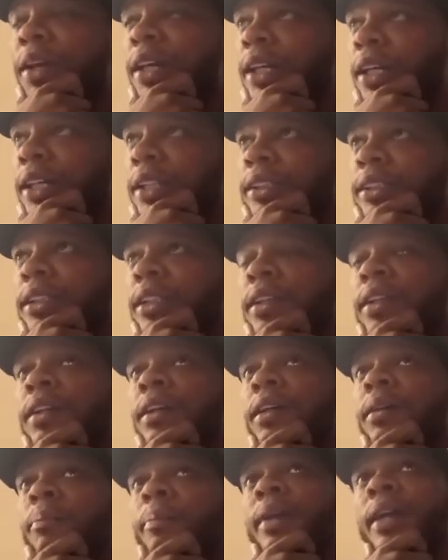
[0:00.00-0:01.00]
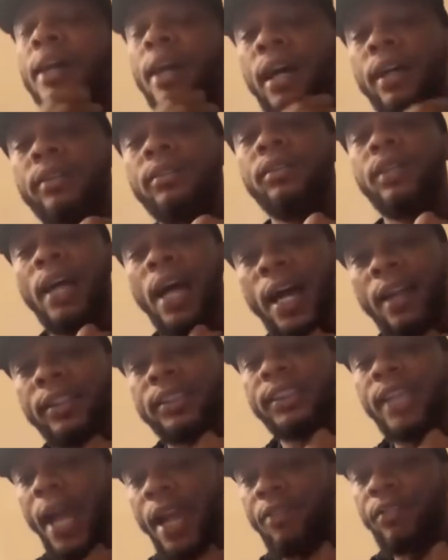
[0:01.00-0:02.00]
because me and her had
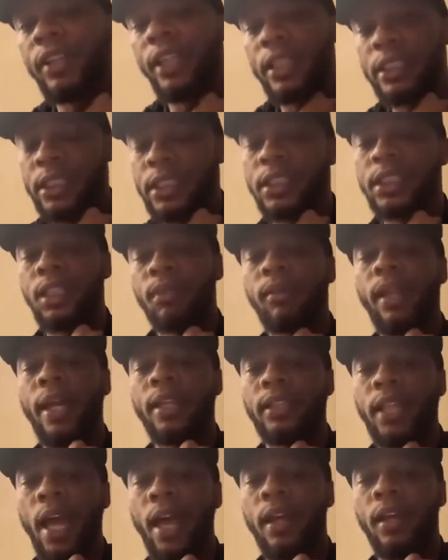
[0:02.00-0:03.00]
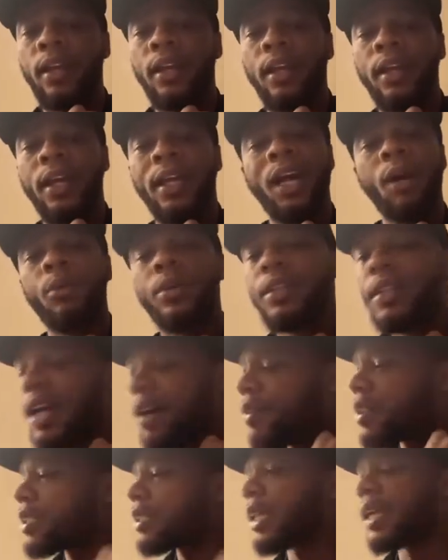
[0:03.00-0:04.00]
a tight relationship like that. And I would
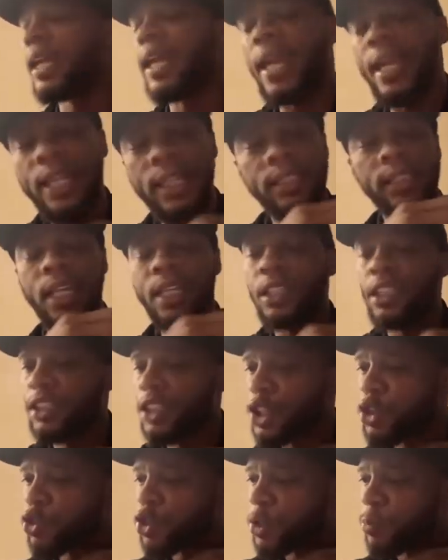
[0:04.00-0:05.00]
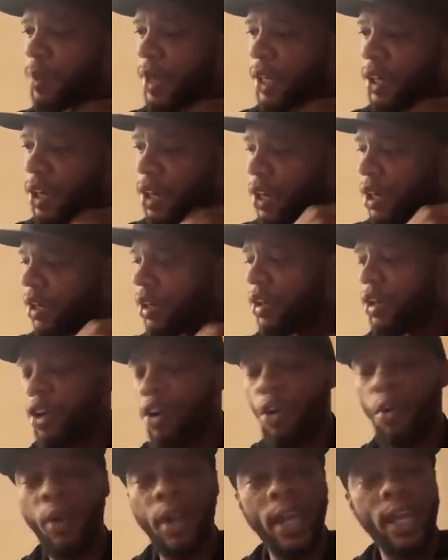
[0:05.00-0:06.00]
never say anything to disrespect her
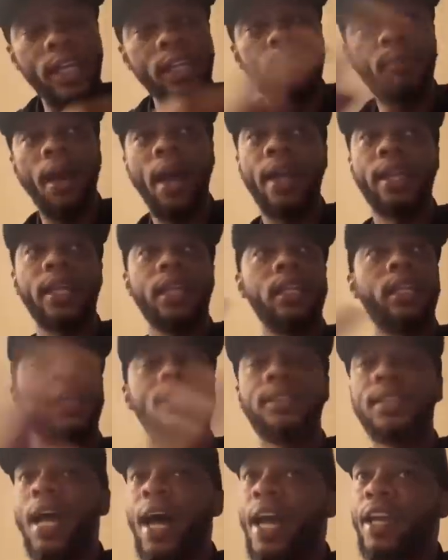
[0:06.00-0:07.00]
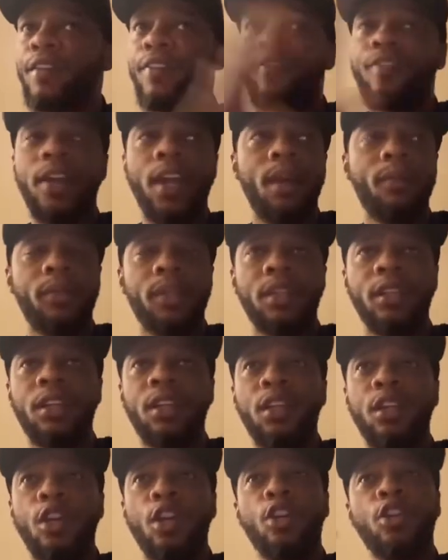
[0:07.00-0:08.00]
or anybody in the entire family.
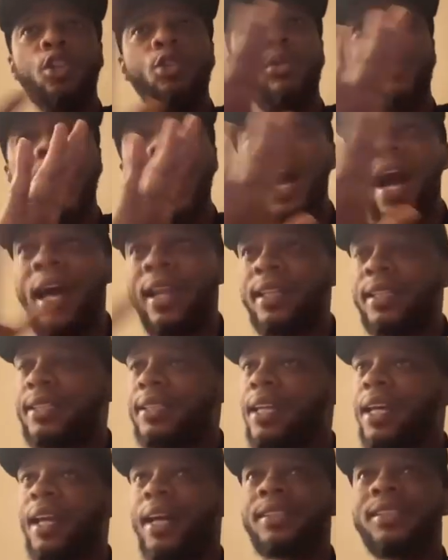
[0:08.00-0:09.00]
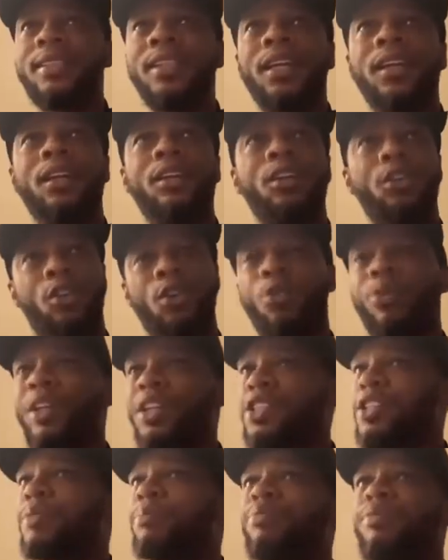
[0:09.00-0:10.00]
You lied and said, I said, go
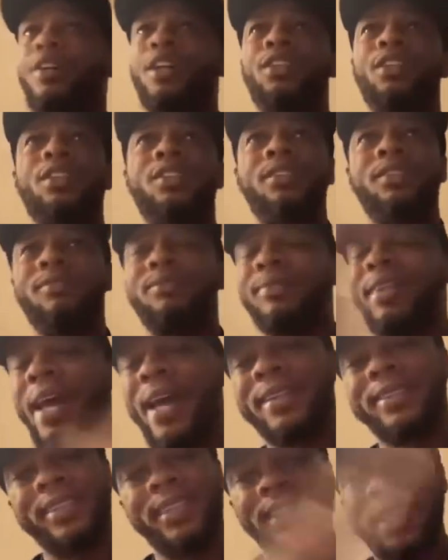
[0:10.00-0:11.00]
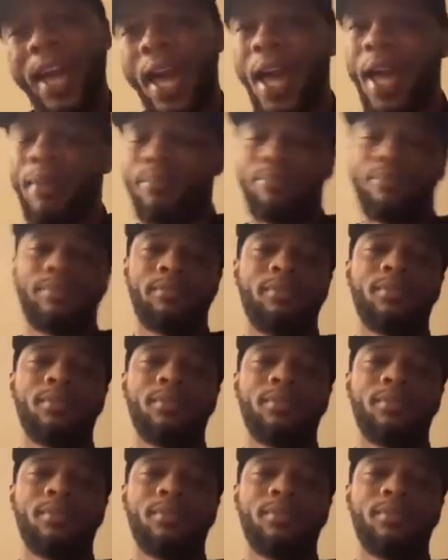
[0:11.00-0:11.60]
get your brothers. That's cap.